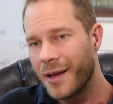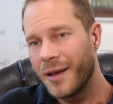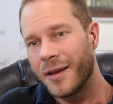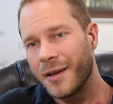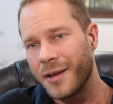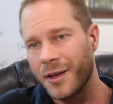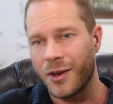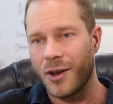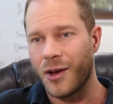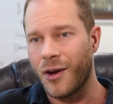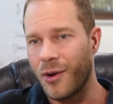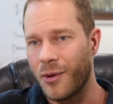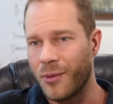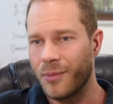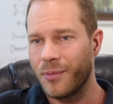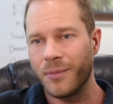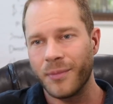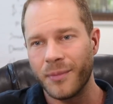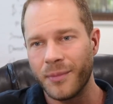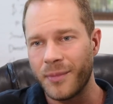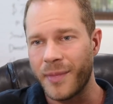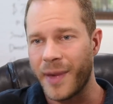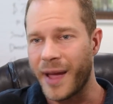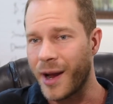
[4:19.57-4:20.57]
you know,
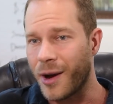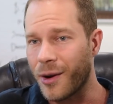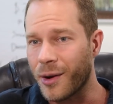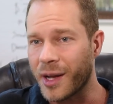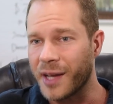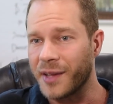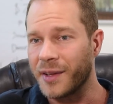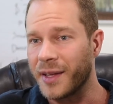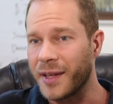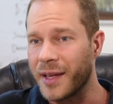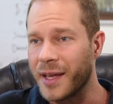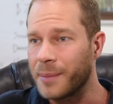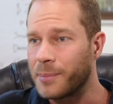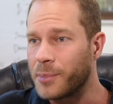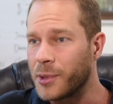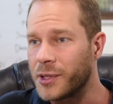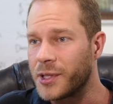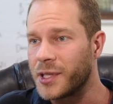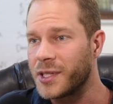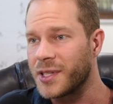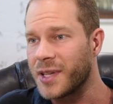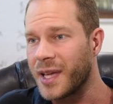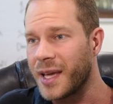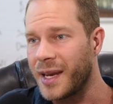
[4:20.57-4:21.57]
arrogantly like put
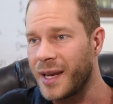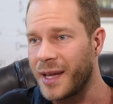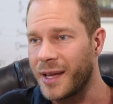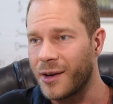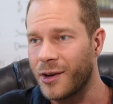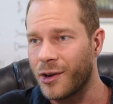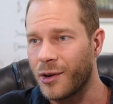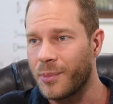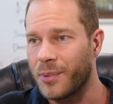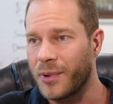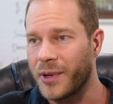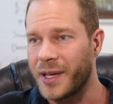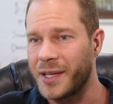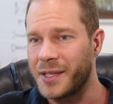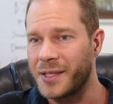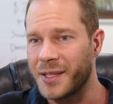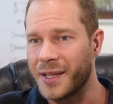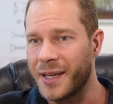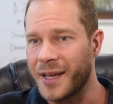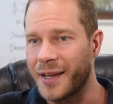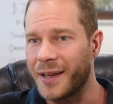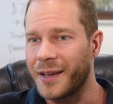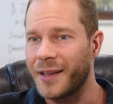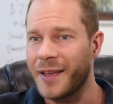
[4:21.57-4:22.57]
this lady in her place
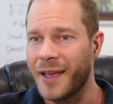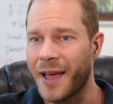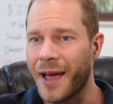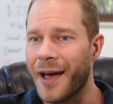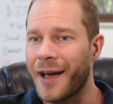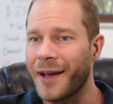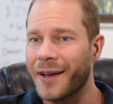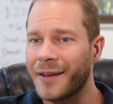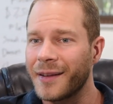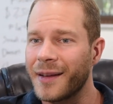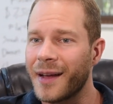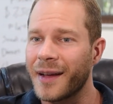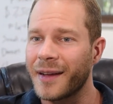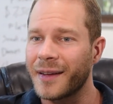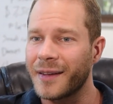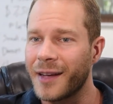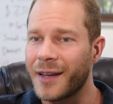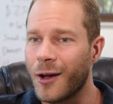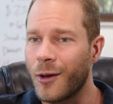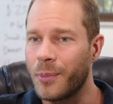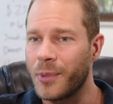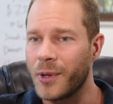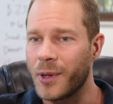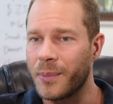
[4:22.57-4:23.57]
like yeah i can i can
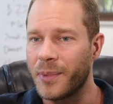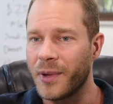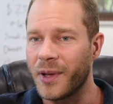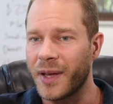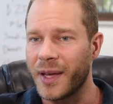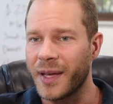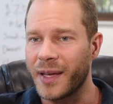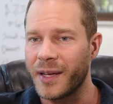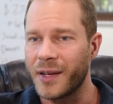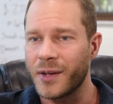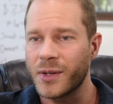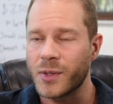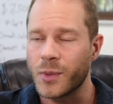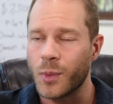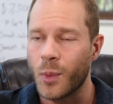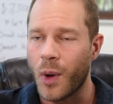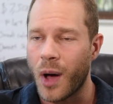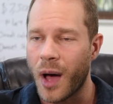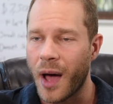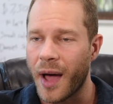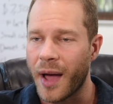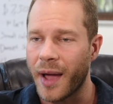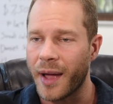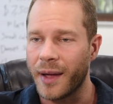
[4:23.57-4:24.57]
help you but like here's
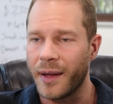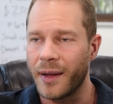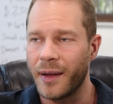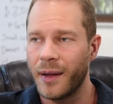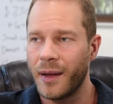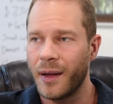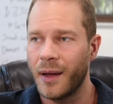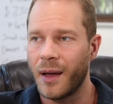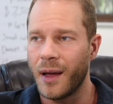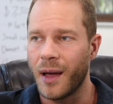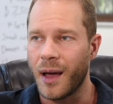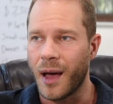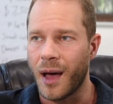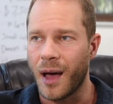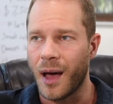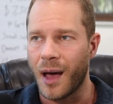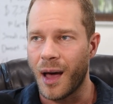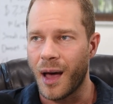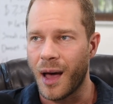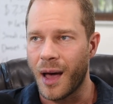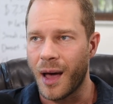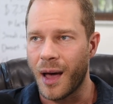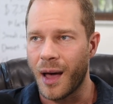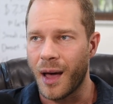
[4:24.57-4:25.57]
why
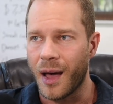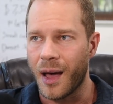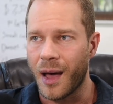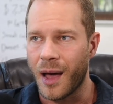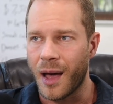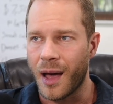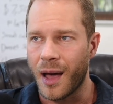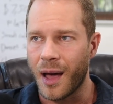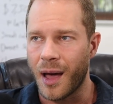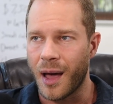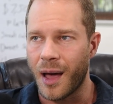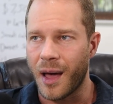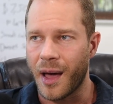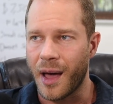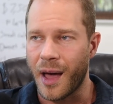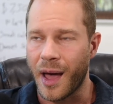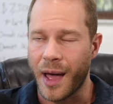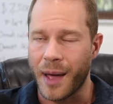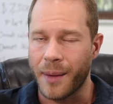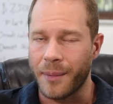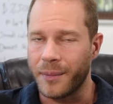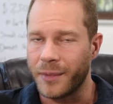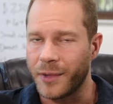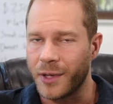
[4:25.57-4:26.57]
uh
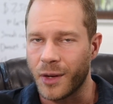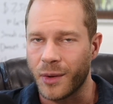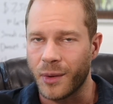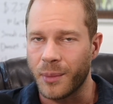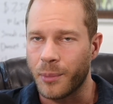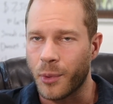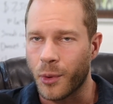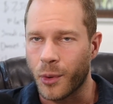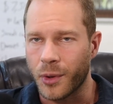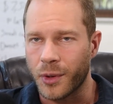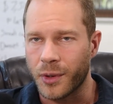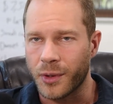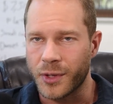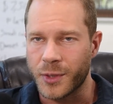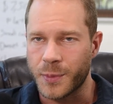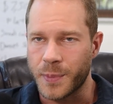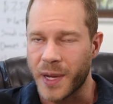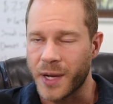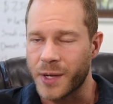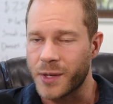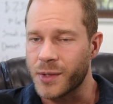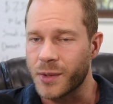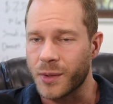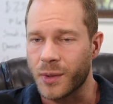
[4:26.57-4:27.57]
i'm you know important or
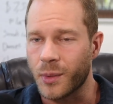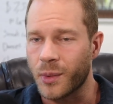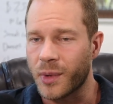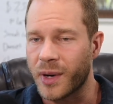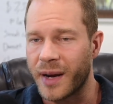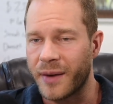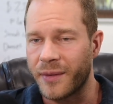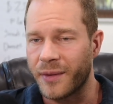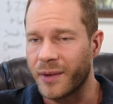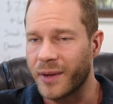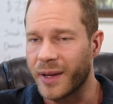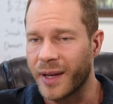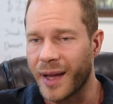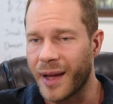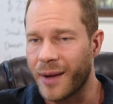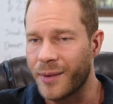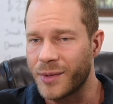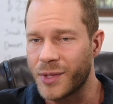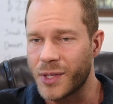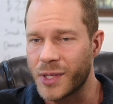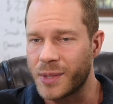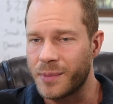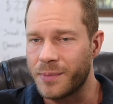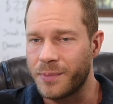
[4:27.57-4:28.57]
special or whatever like i
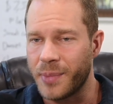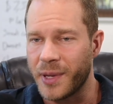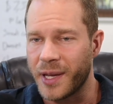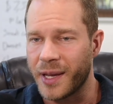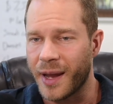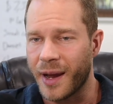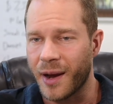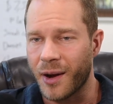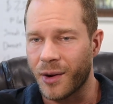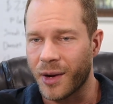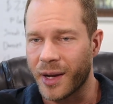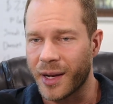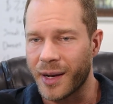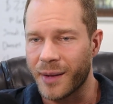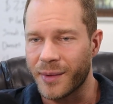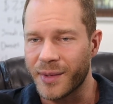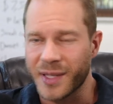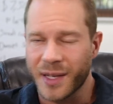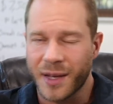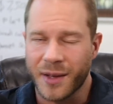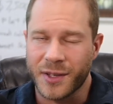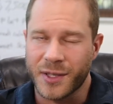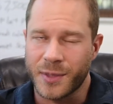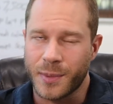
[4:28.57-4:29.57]
was just being arrogant i was
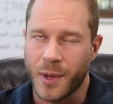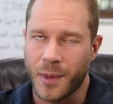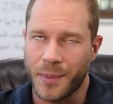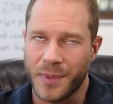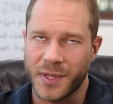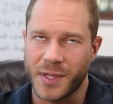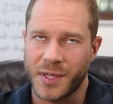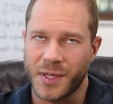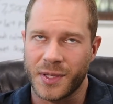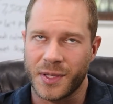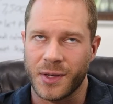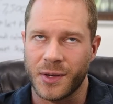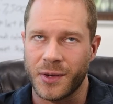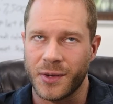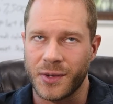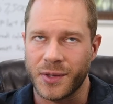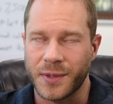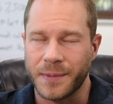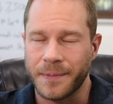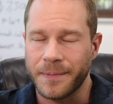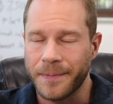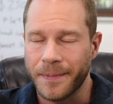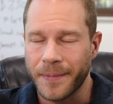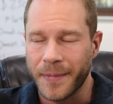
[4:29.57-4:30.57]
like oh small business
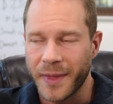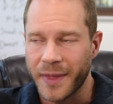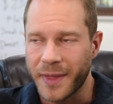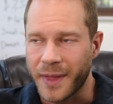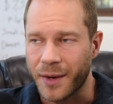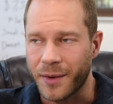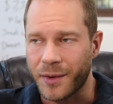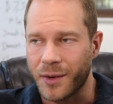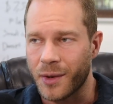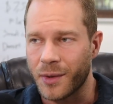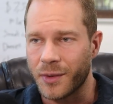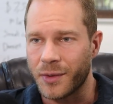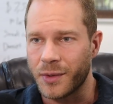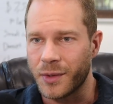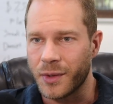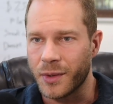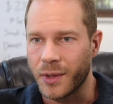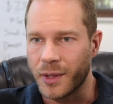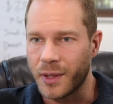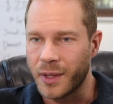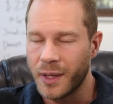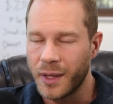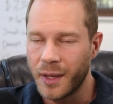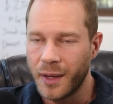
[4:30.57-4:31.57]
owners they don't know what they're
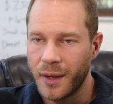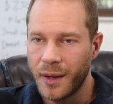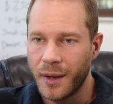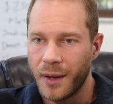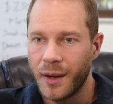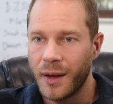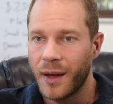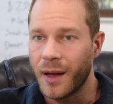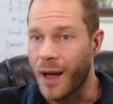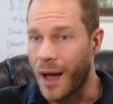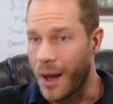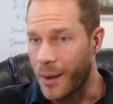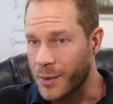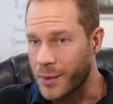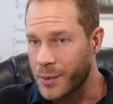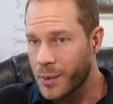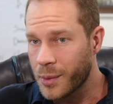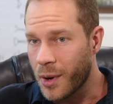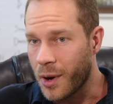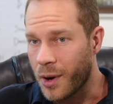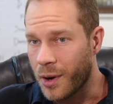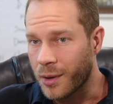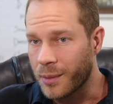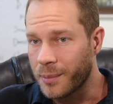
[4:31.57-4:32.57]
doing i was
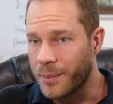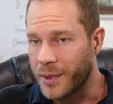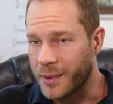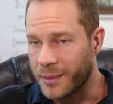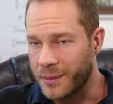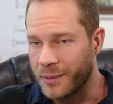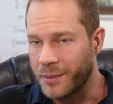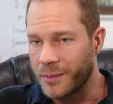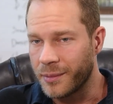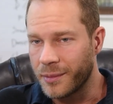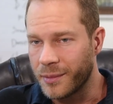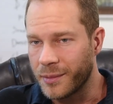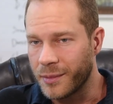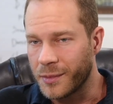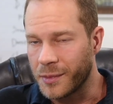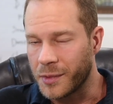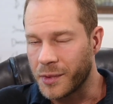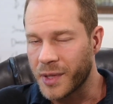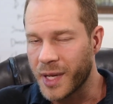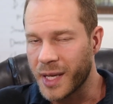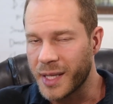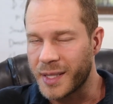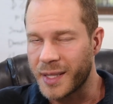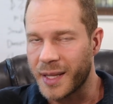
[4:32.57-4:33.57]
wrong but we'll
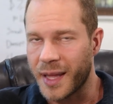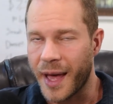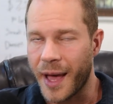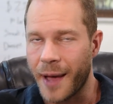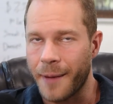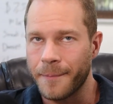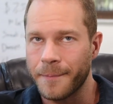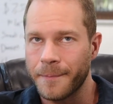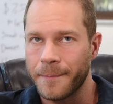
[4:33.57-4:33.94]
get to that